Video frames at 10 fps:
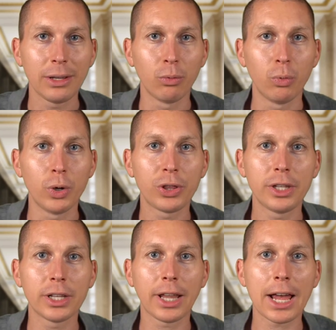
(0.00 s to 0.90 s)
within
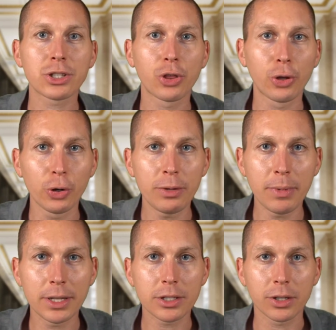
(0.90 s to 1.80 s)
the last 30
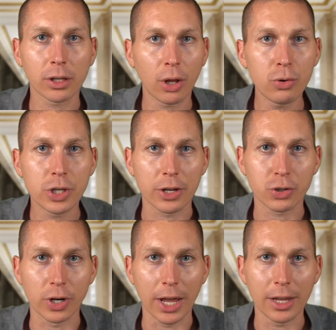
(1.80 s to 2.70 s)
minutes of the close
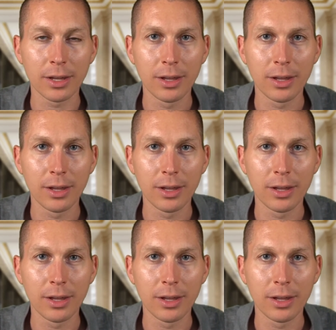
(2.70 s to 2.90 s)
yesterday,